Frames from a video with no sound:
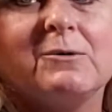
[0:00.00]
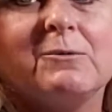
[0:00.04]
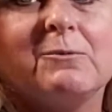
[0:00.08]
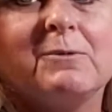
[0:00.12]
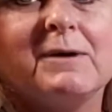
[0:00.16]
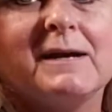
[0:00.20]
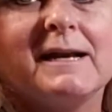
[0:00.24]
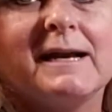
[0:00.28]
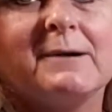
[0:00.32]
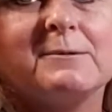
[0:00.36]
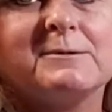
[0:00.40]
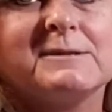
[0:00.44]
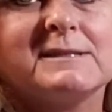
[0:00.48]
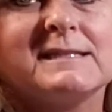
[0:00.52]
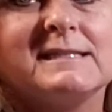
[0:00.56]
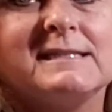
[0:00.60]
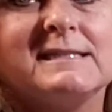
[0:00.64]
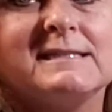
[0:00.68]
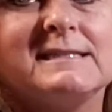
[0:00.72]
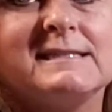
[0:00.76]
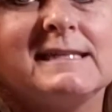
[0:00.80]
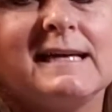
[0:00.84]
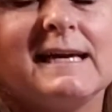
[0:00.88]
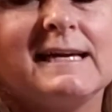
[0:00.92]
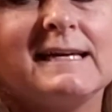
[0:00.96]
what I was going
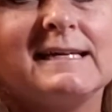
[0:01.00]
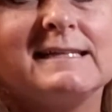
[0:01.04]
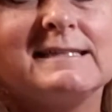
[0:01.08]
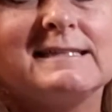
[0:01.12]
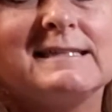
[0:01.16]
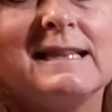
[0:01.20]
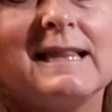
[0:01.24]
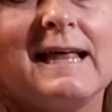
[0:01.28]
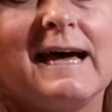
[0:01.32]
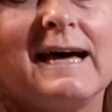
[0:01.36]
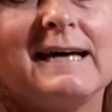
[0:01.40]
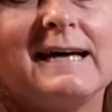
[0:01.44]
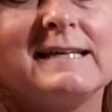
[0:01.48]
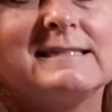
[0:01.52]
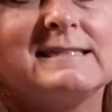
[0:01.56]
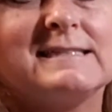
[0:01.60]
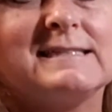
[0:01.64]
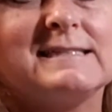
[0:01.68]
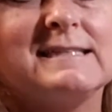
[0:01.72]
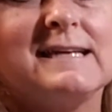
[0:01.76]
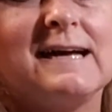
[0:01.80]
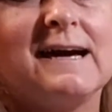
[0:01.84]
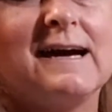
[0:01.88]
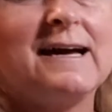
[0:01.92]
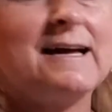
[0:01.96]
to say is last
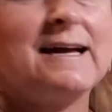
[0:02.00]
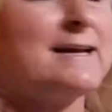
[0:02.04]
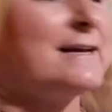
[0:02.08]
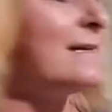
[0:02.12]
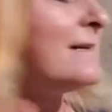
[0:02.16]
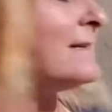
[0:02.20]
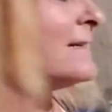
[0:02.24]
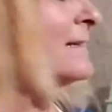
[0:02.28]
night